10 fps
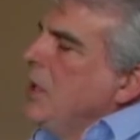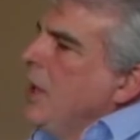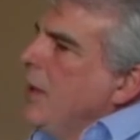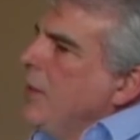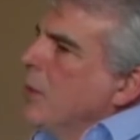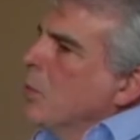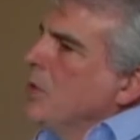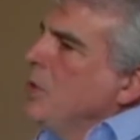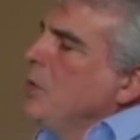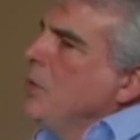And there were
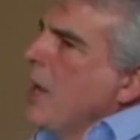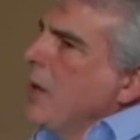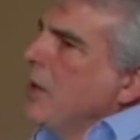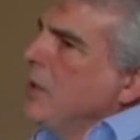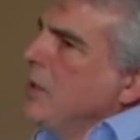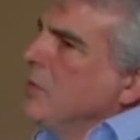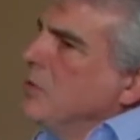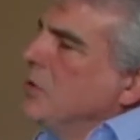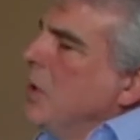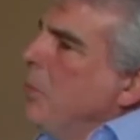two
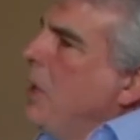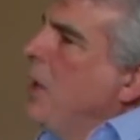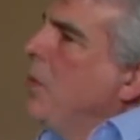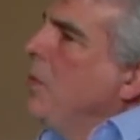narratives about